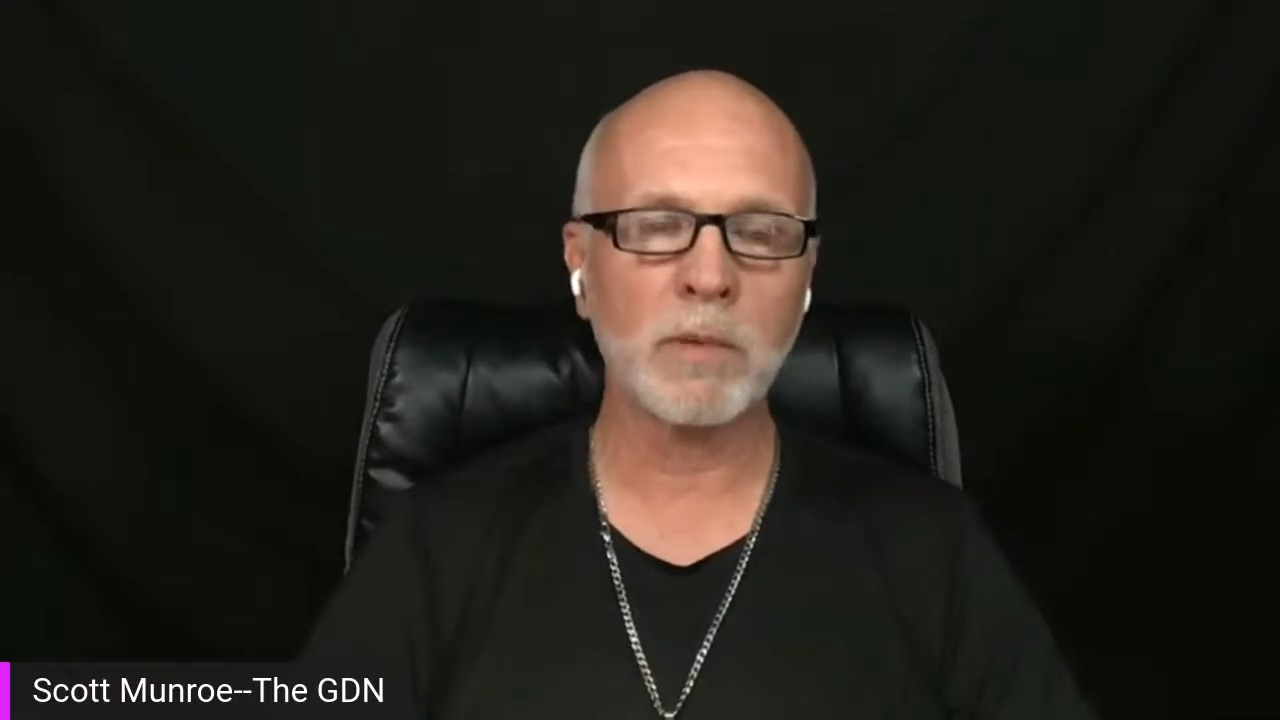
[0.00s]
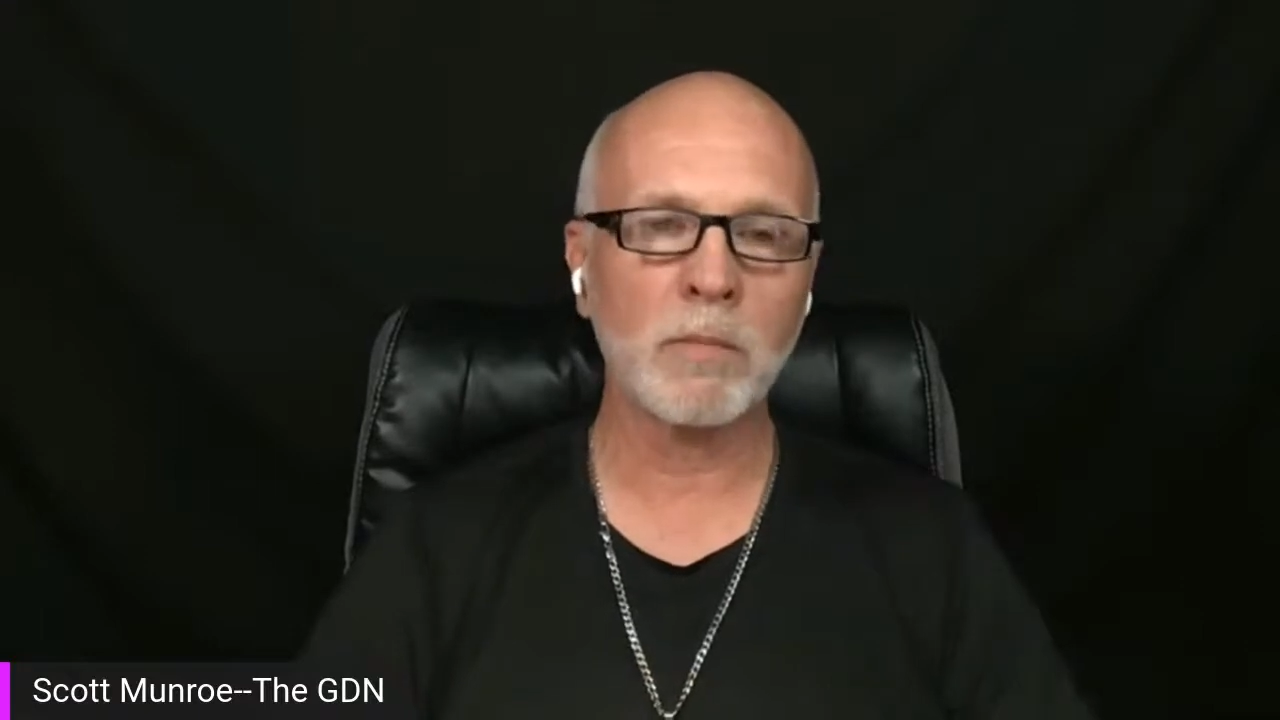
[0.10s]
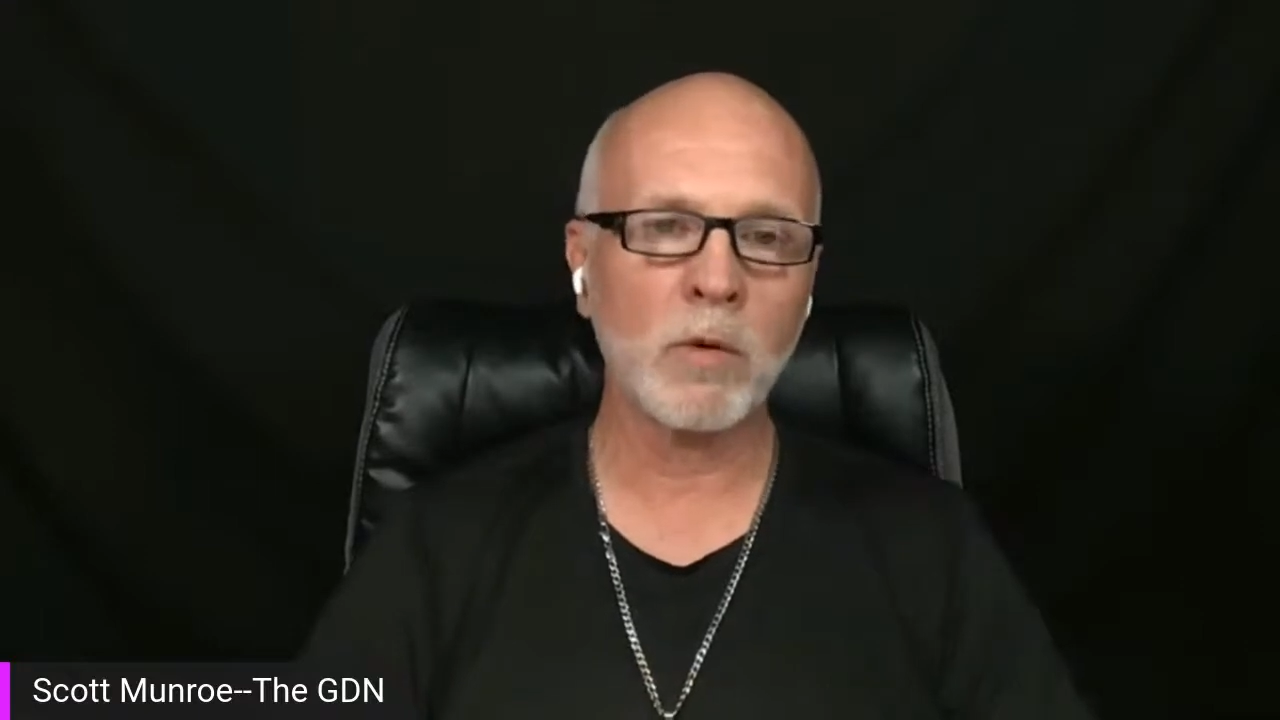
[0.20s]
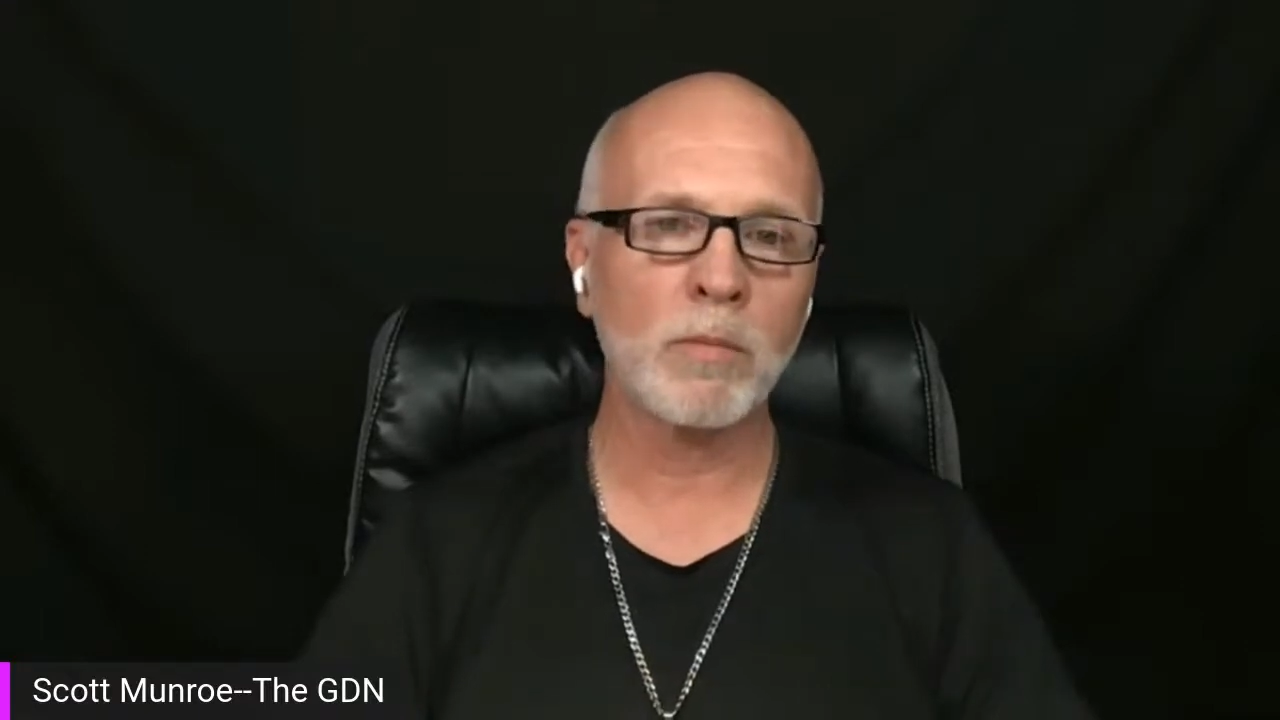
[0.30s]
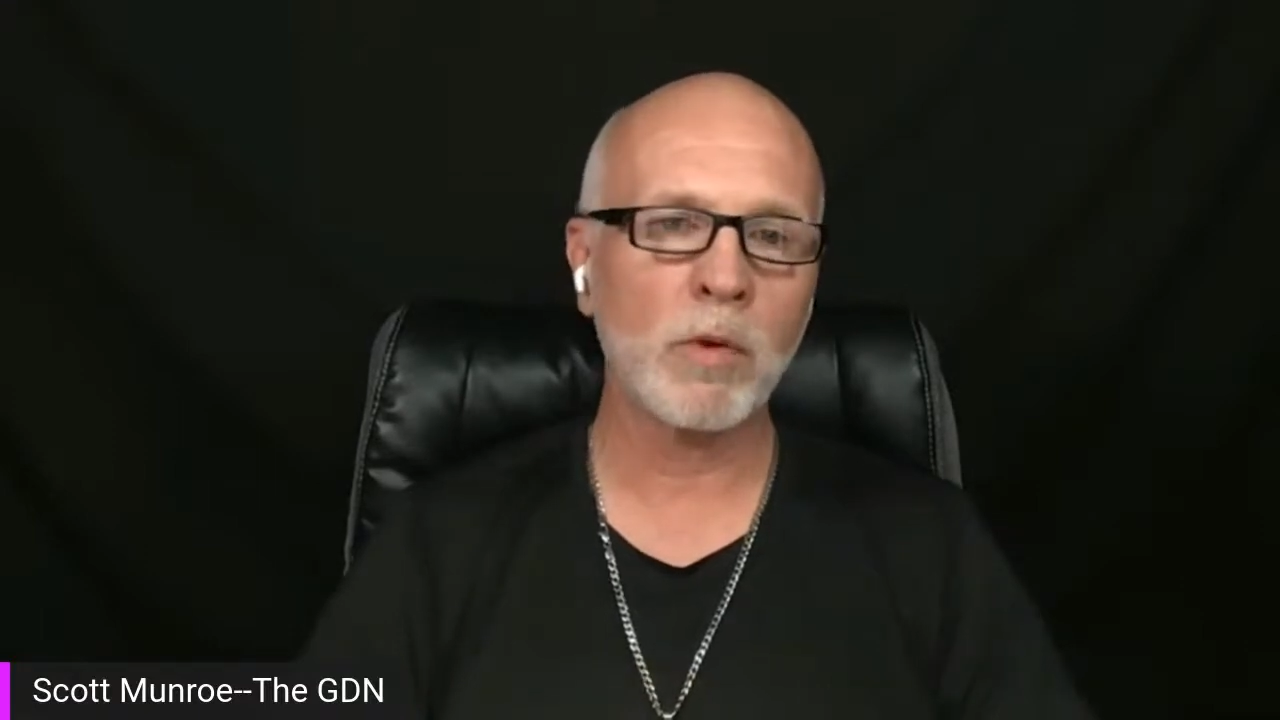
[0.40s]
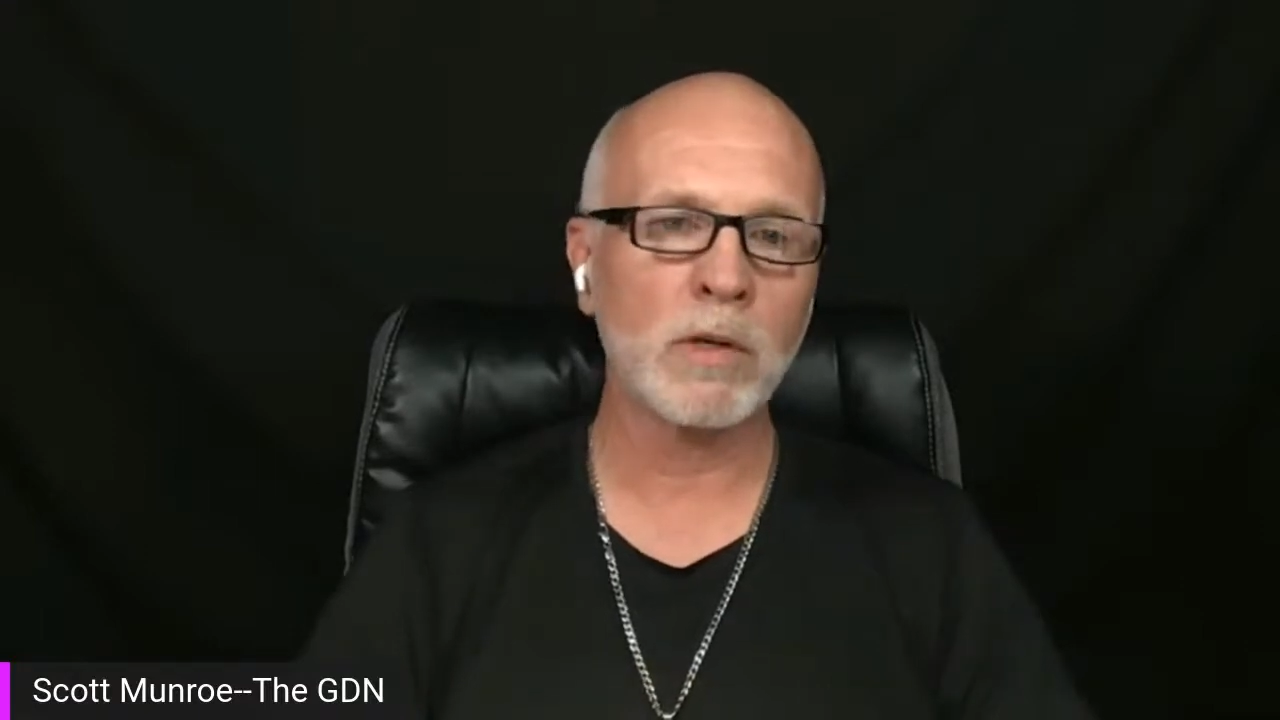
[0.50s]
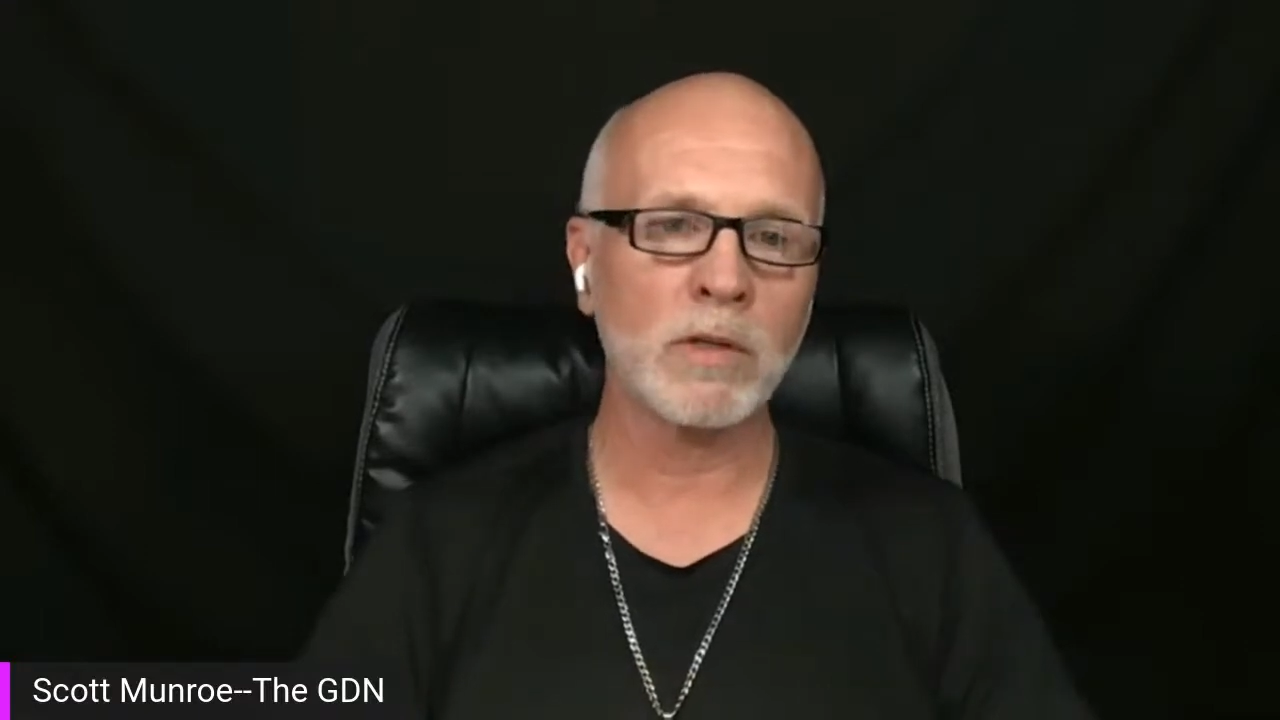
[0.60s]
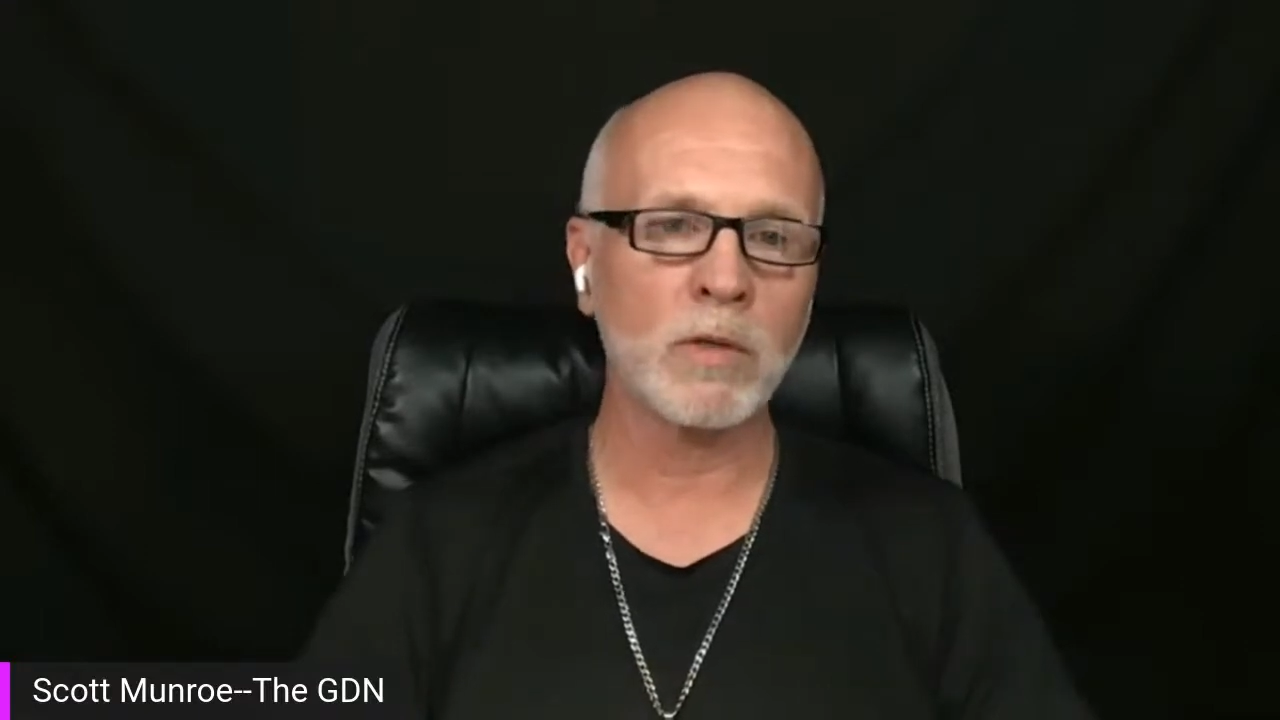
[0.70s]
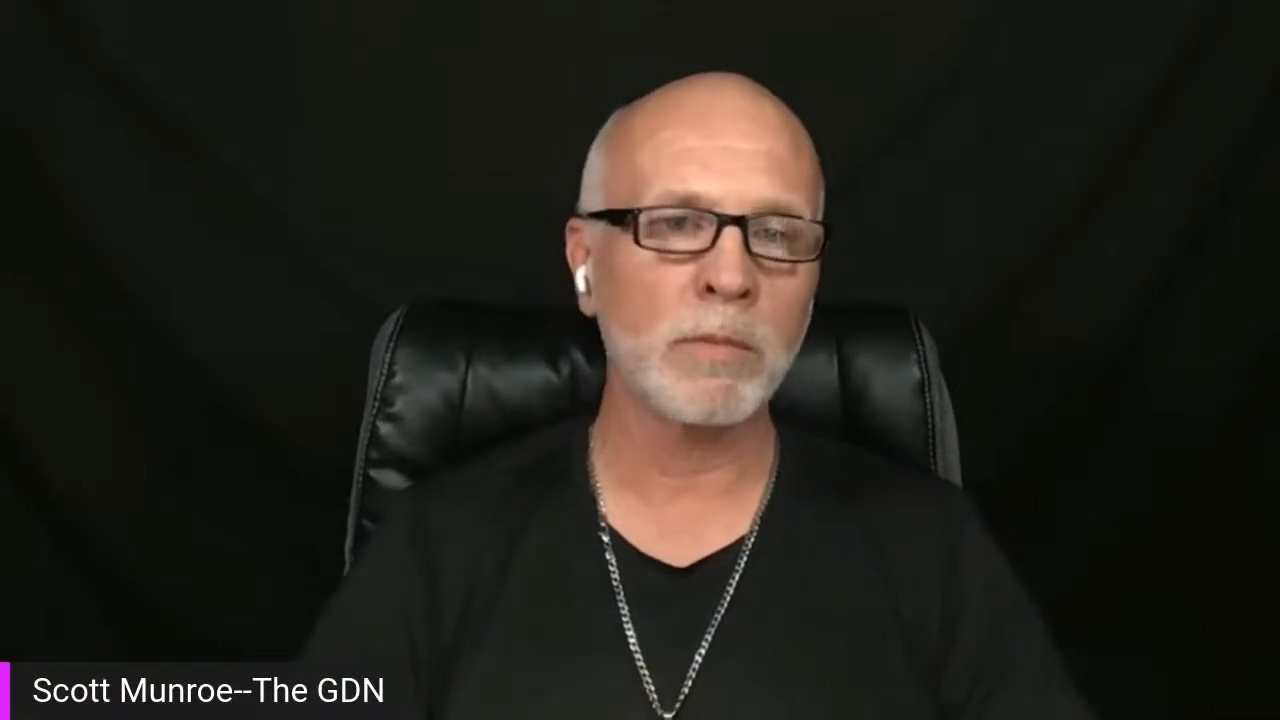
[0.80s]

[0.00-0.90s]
but more importantly,